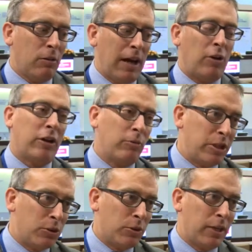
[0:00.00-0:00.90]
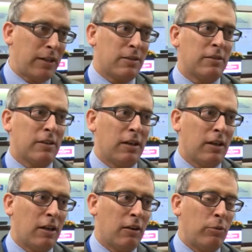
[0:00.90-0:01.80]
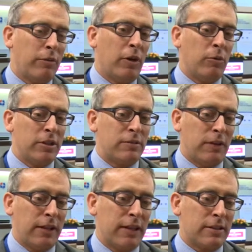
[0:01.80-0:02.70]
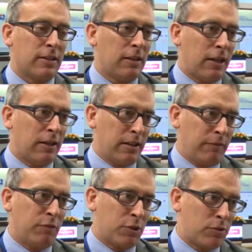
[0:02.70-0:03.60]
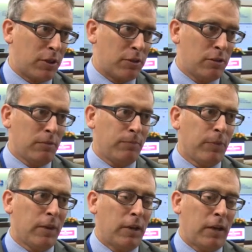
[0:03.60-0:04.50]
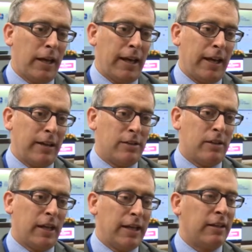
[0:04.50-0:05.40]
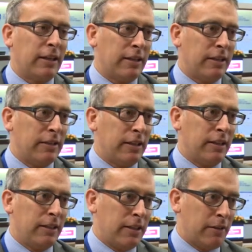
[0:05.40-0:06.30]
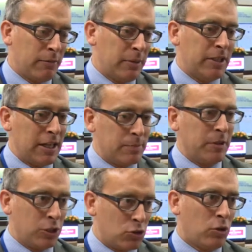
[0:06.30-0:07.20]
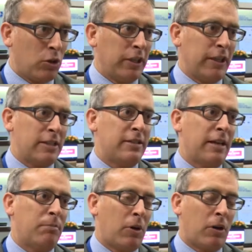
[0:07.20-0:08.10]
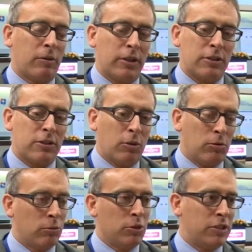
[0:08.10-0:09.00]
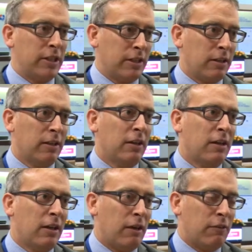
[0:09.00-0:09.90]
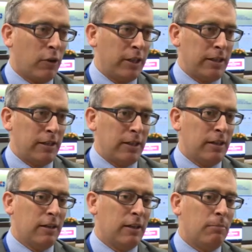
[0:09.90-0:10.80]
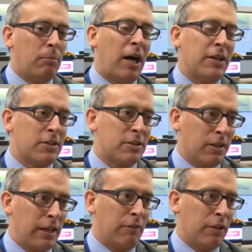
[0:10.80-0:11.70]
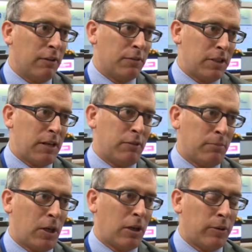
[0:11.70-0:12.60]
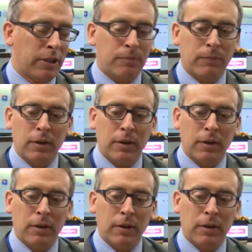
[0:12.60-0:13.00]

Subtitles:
How can we do that? We've always financed a lot in infrastructure. And lately, the government has been controlling its debt borrowing, so we're seeing a very modest level of sovereign borrowing.